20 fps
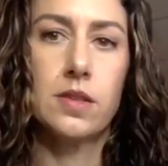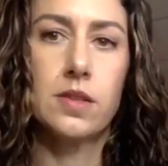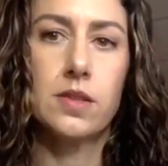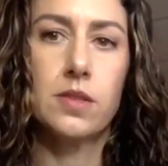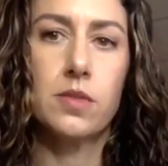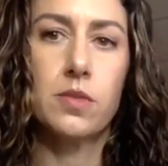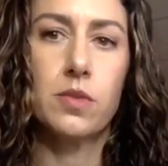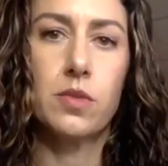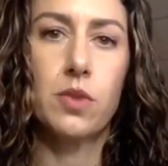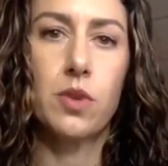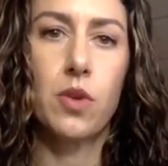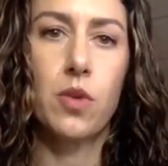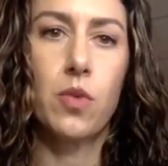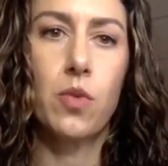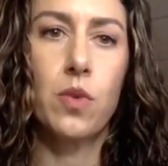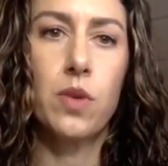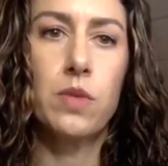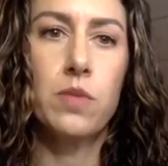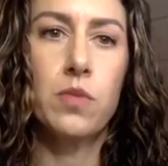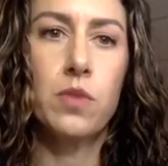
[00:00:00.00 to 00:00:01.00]
So we'll go
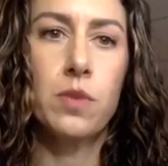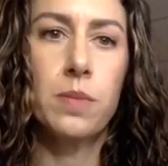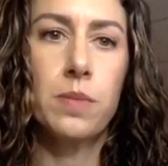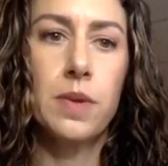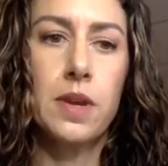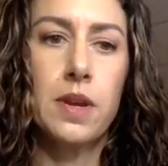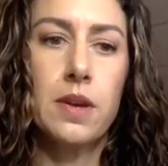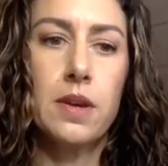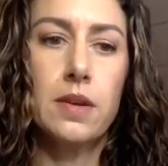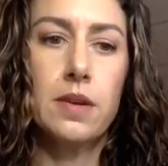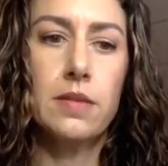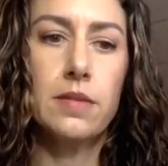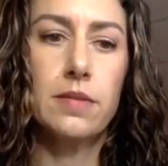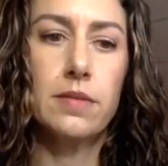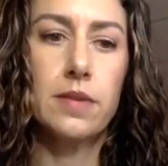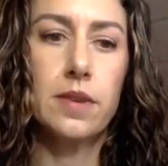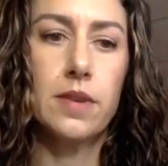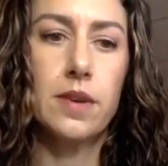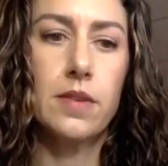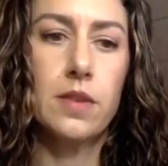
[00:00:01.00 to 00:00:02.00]
one more minute
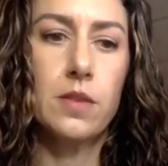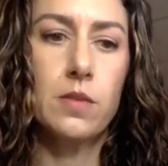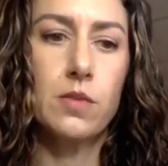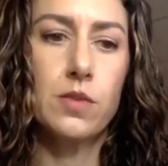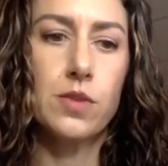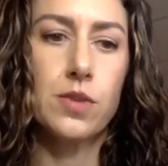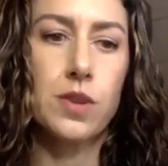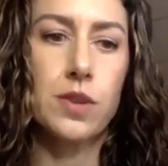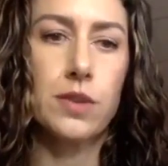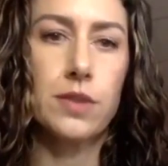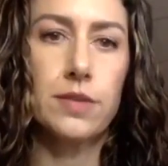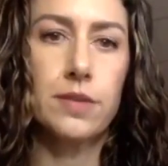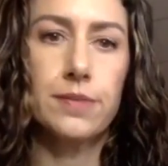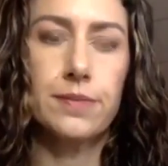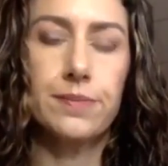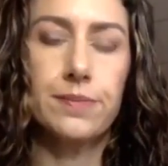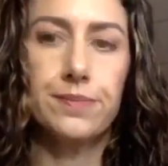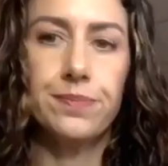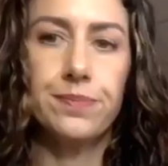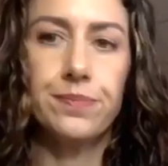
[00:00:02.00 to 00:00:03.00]
and then we'll start.
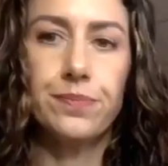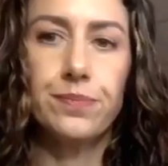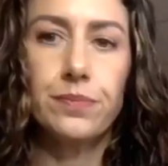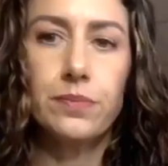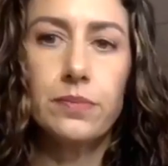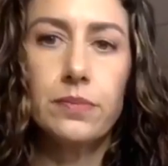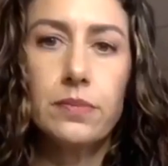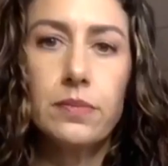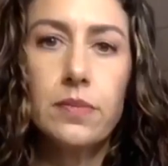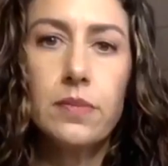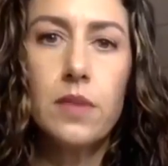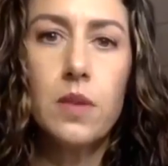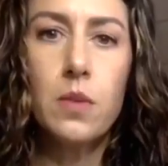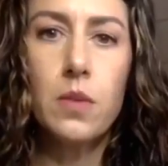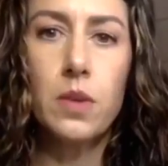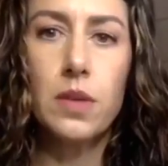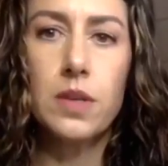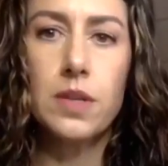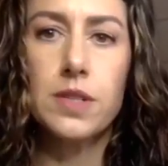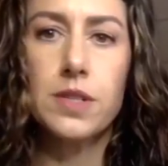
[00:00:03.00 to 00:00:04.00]

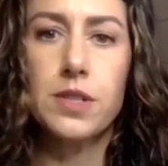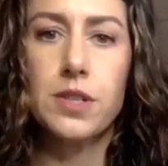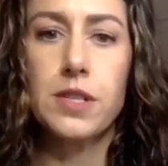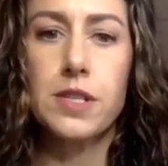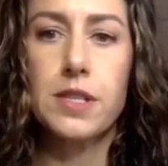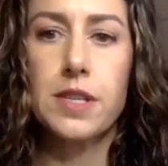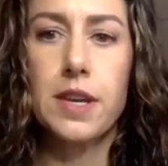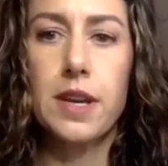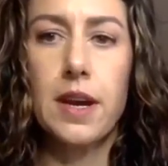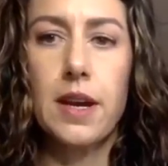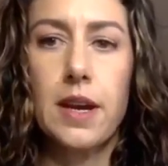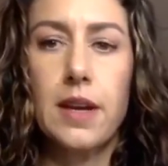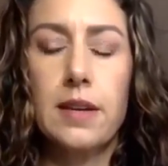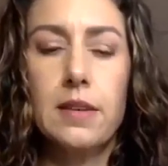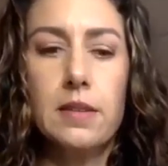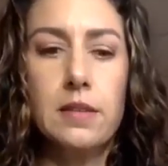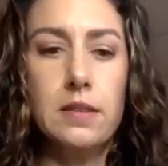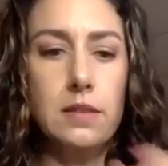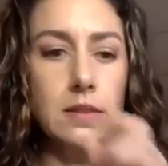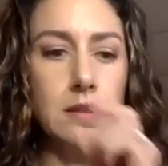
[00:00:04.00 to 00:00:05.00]
We're going to start today
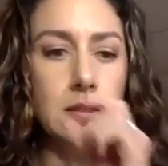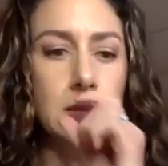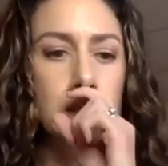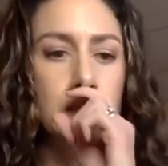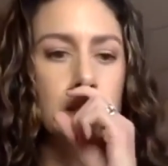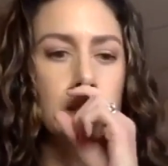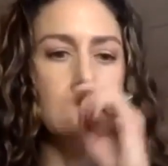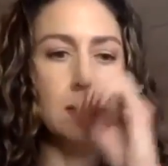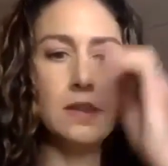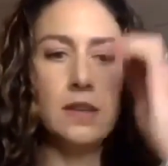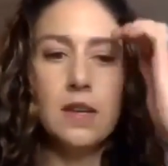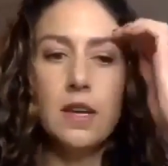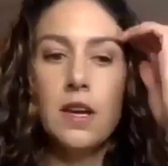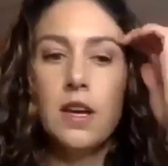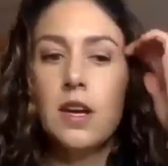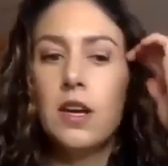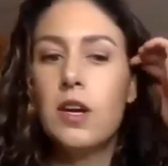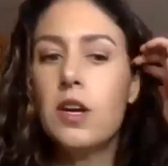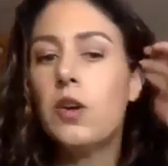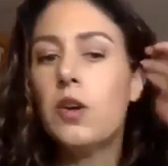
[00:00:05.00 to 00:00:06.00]

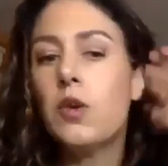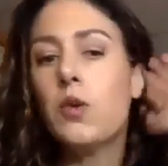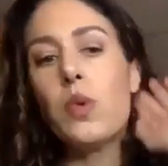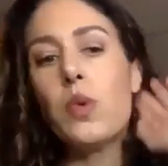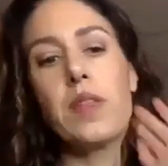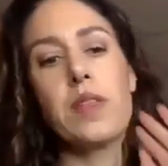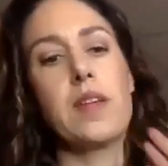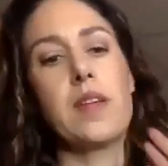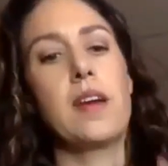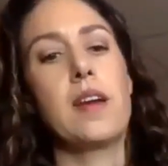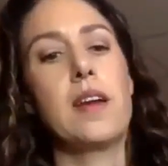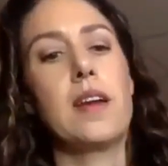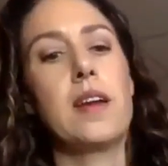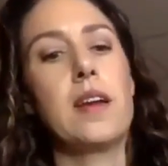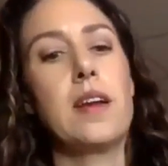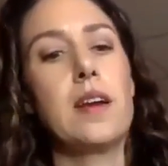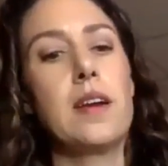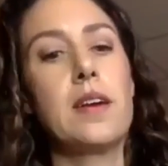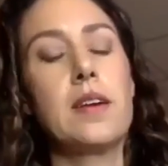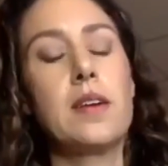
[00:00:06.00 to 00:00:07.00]
with
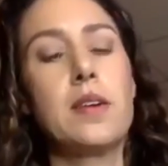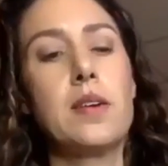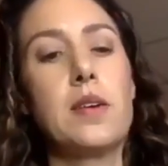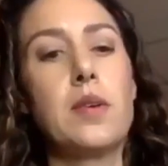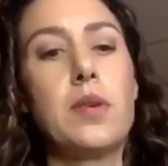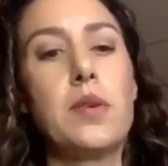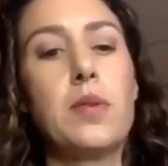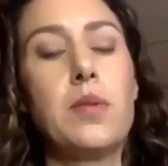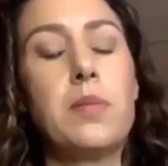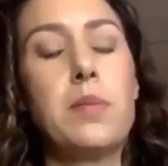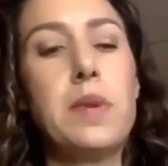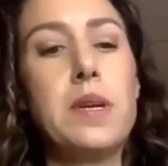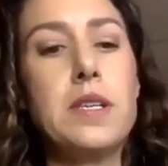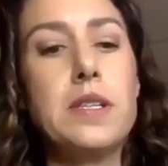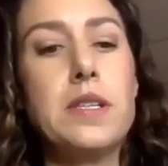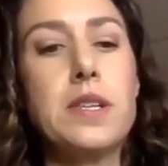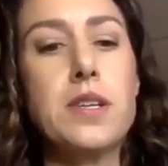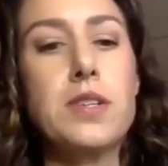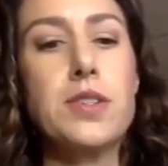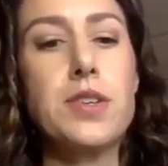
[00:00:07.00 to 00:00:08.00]
a
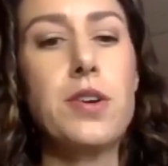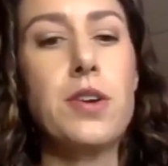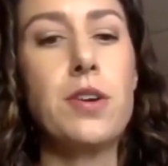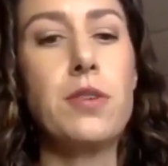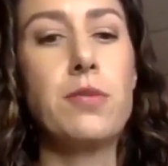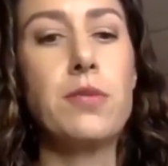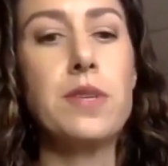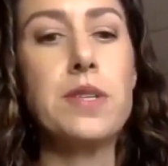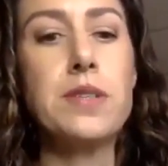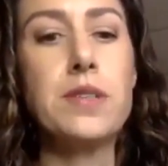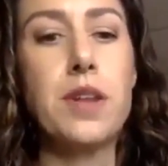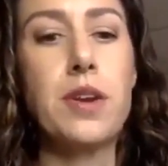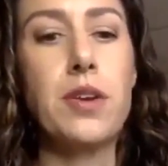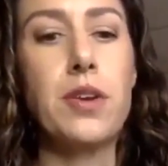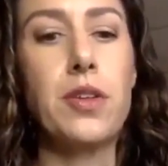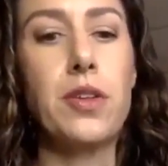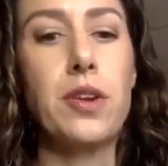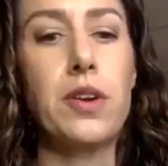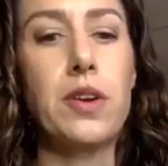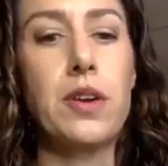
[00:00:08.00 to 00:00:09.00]
meditation on
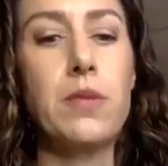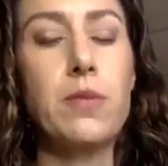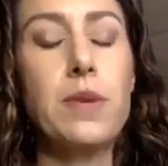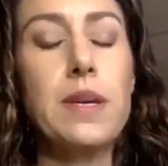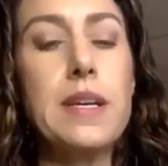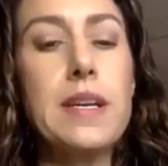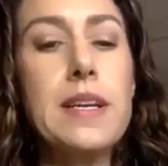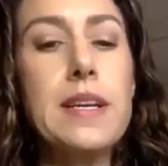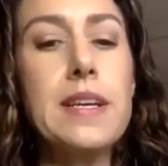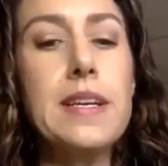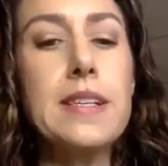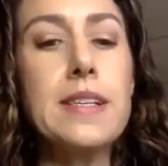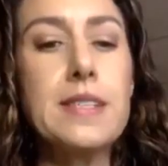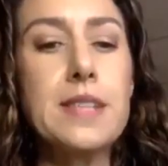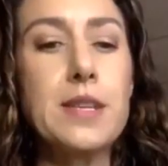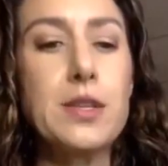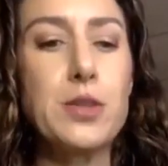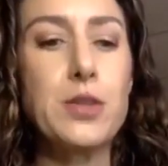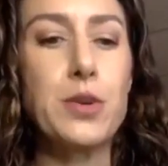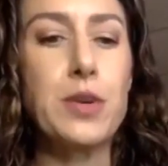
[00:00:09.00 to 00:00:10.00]

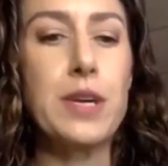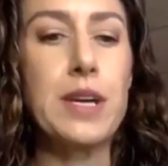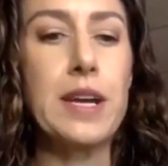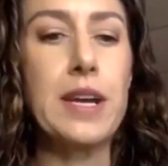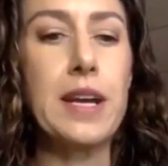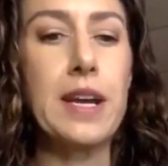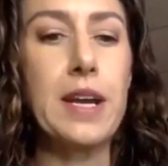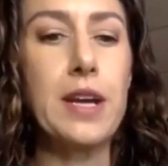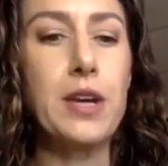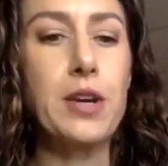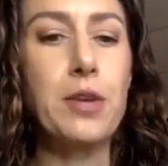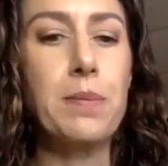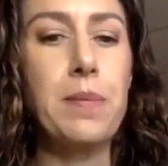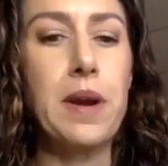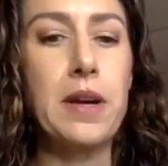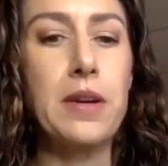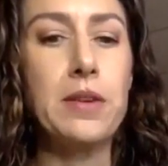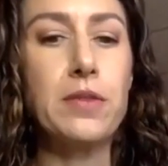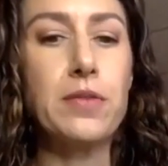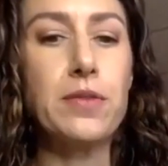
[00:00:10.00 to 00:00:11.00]
recentering your
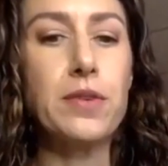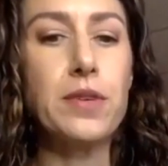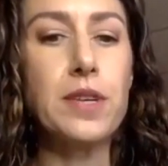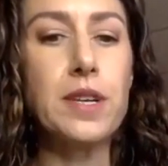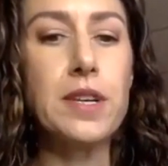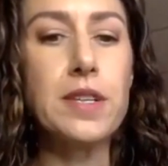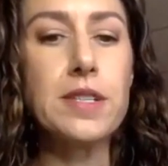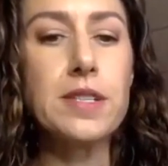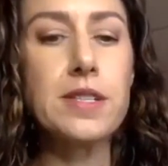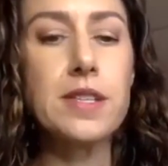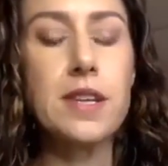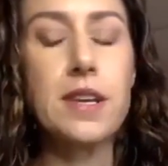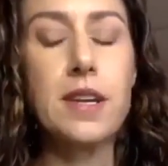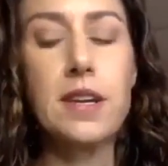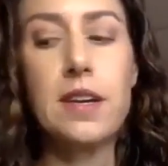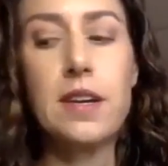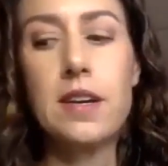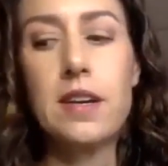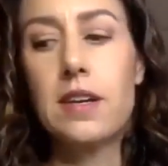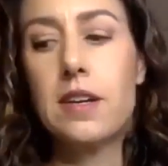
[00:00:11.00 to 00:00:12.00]
mindfulness
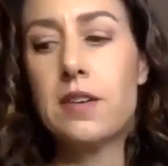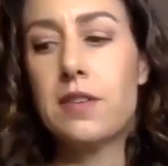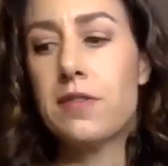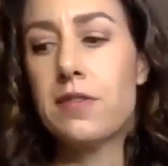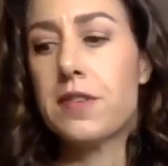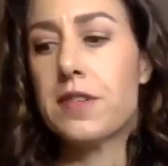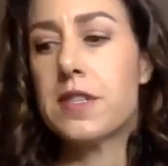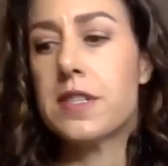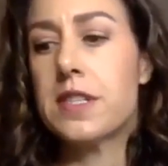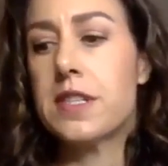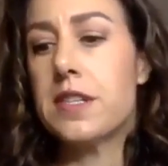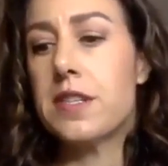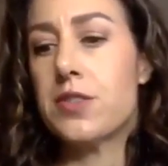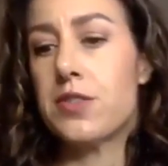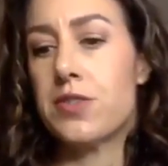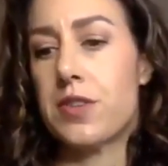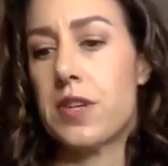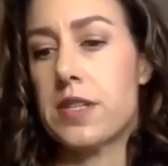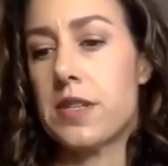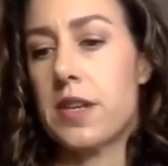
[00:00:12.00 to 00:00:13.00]
and for
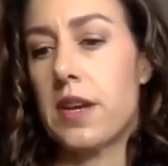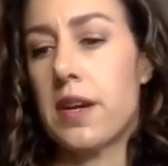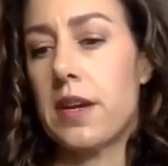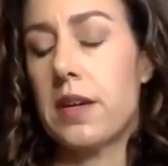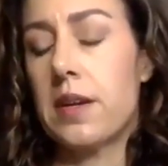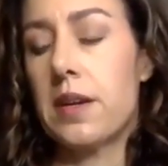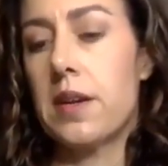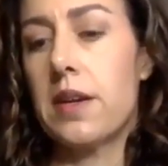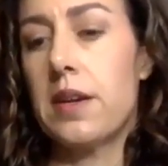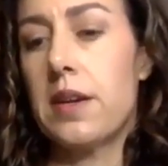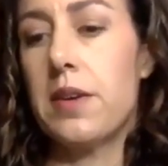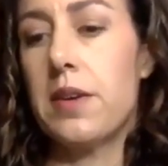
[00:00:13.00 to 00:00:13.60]
de-stressing.